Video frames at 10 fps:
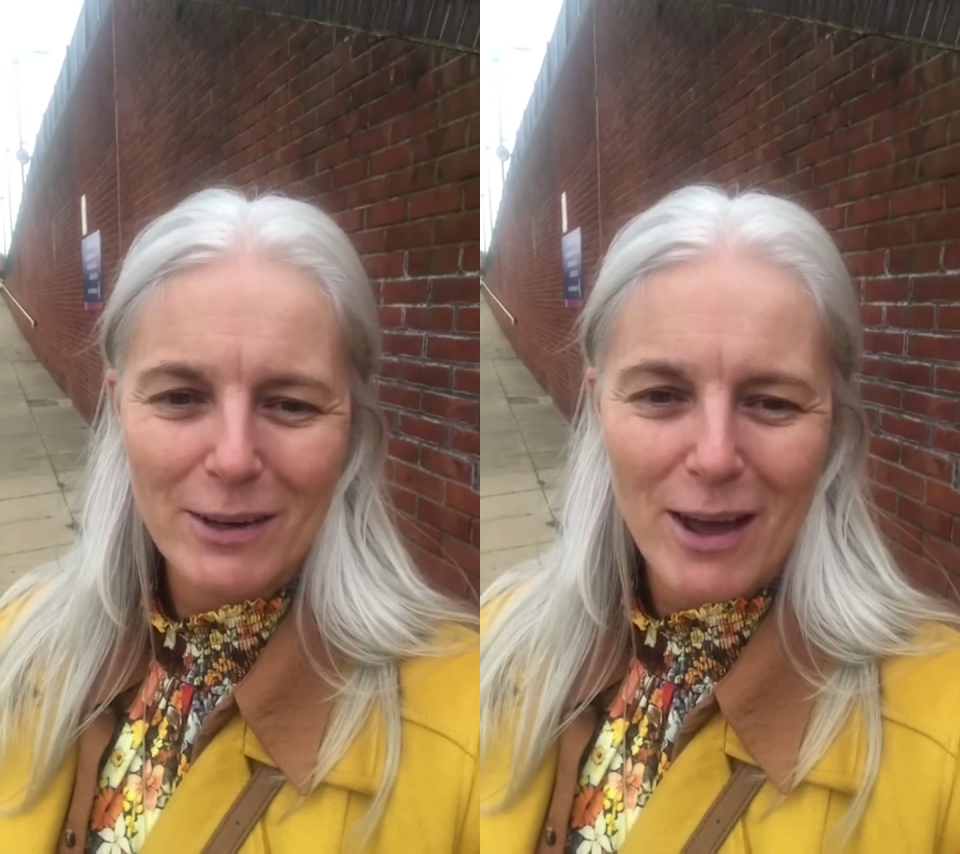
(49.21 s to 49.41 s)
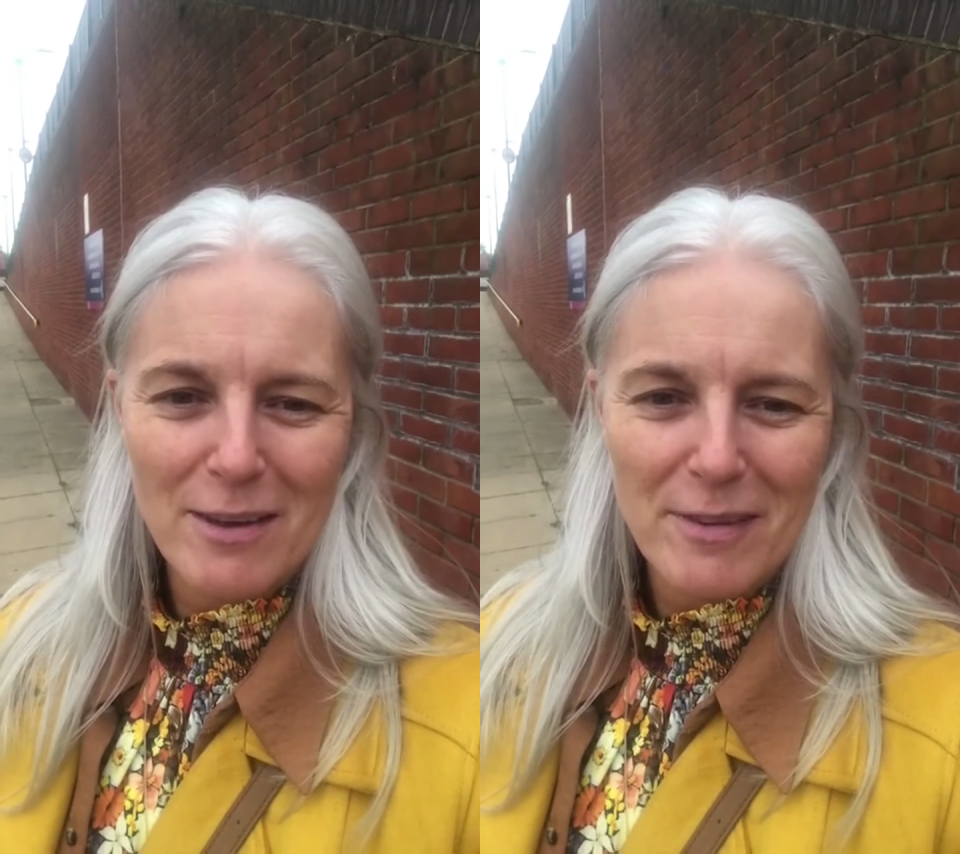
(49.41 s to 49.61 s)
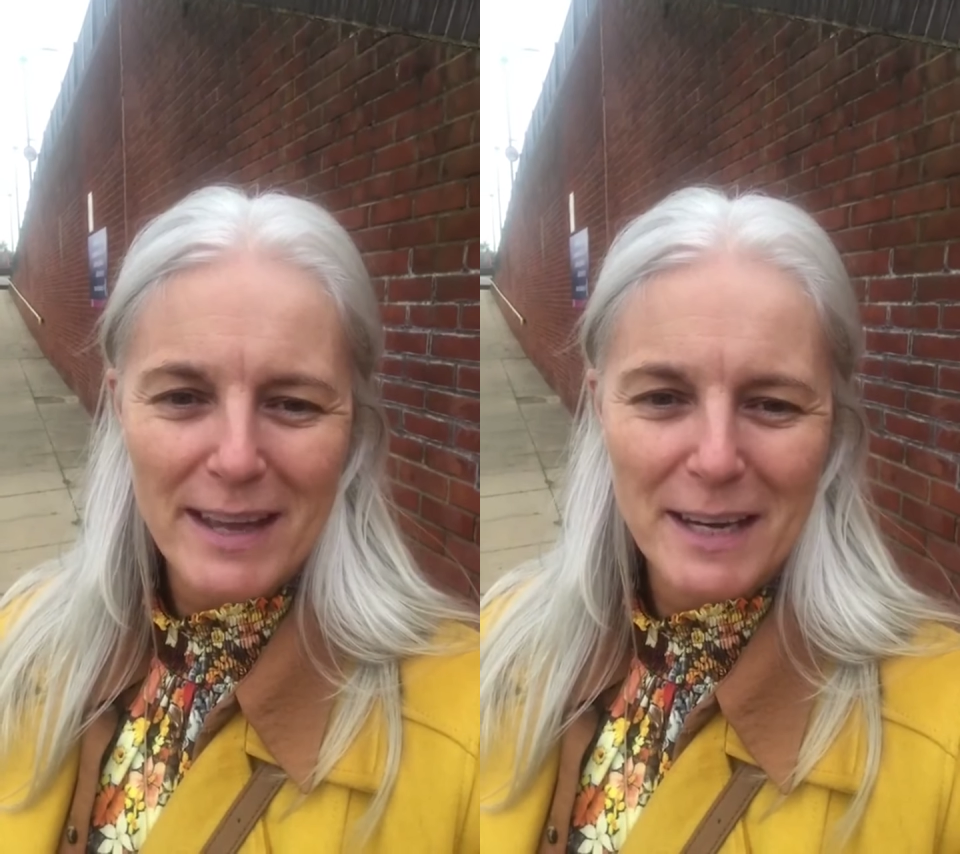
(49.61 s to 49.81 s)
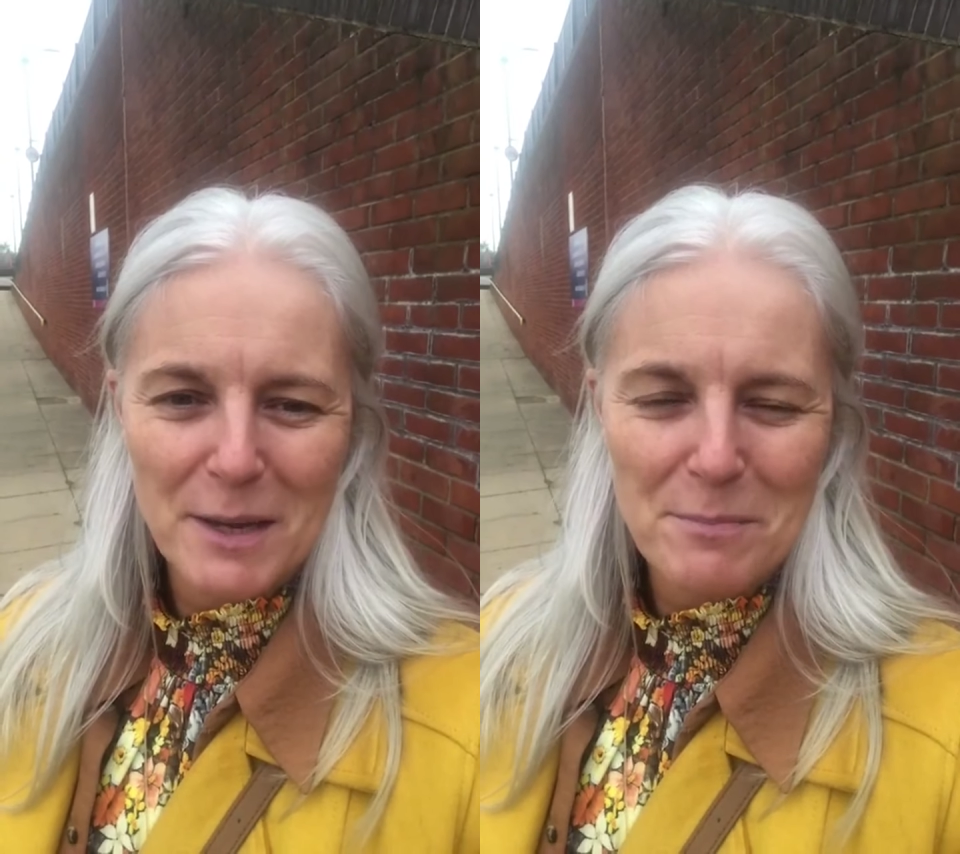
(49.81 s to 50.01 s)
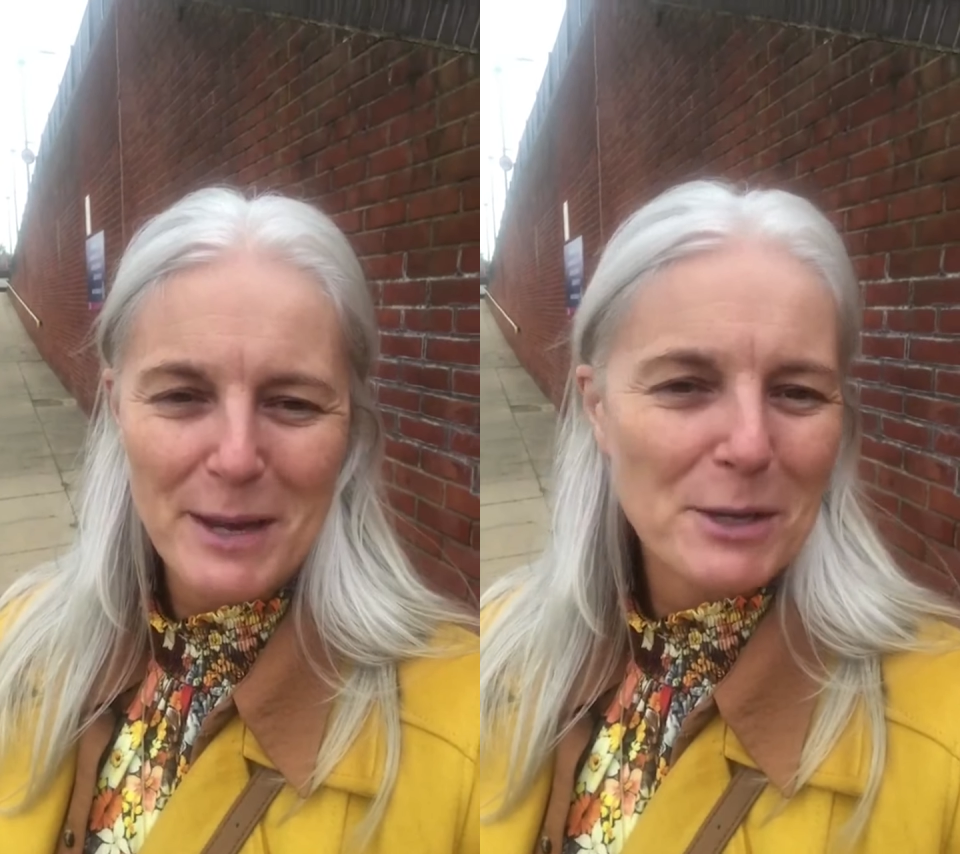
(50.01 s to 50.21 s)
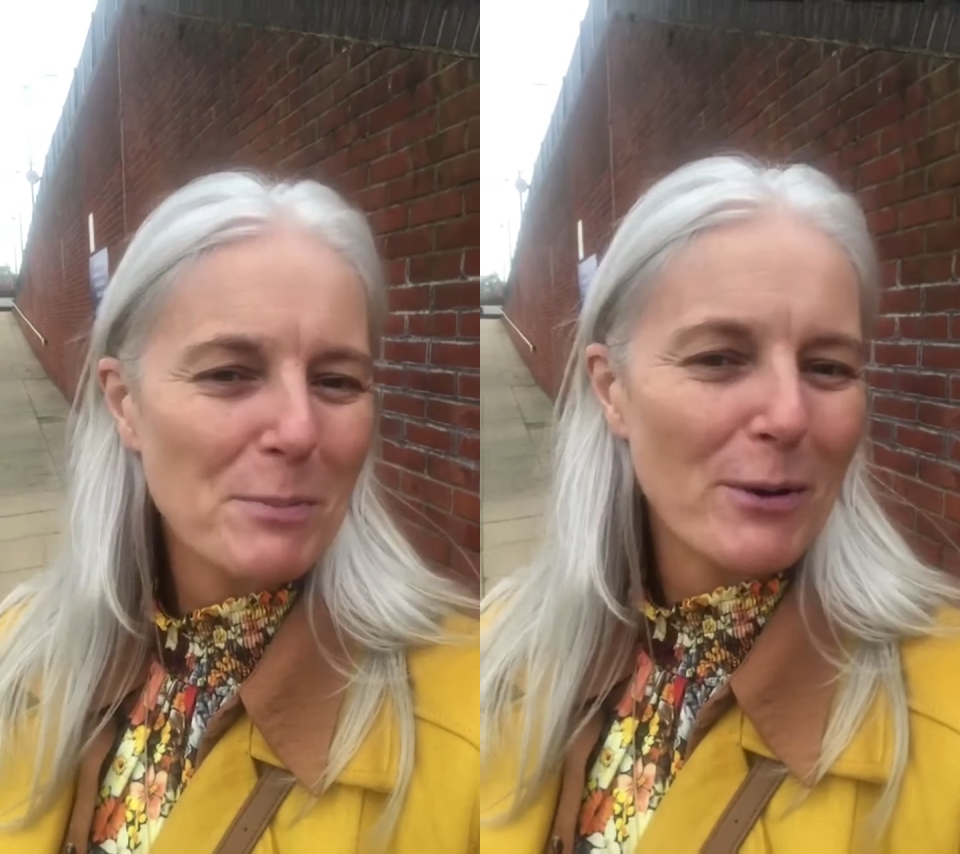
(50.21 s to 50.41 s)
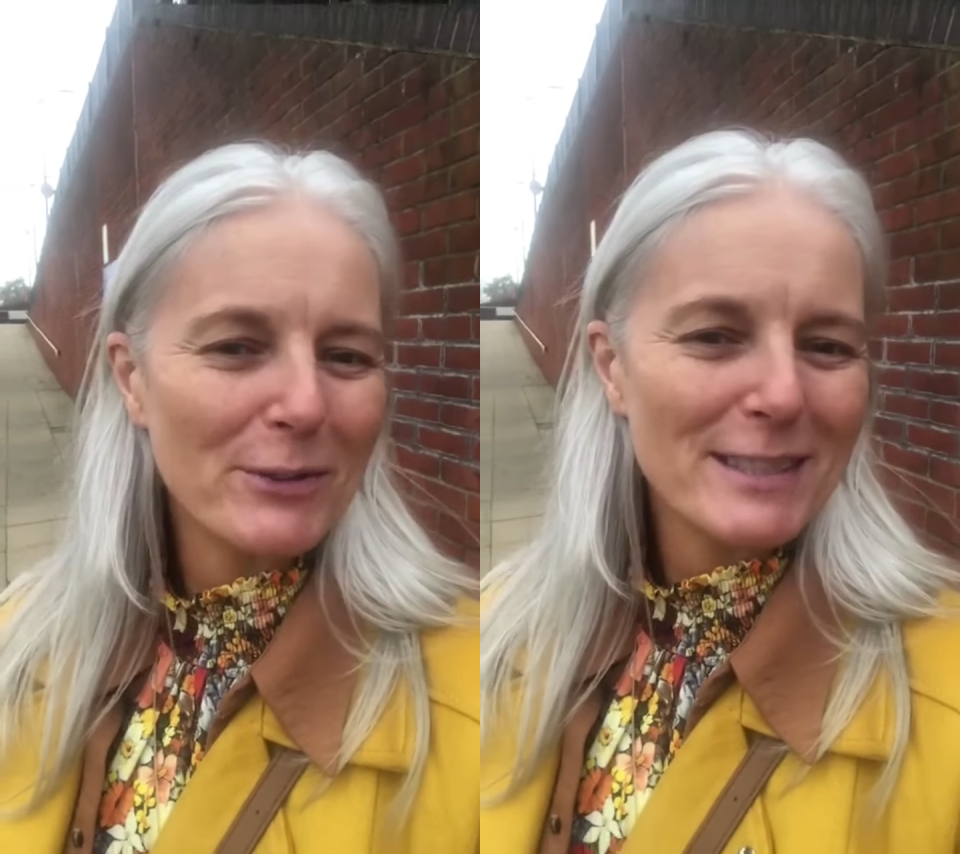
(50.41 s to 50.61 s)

not have any makeup on.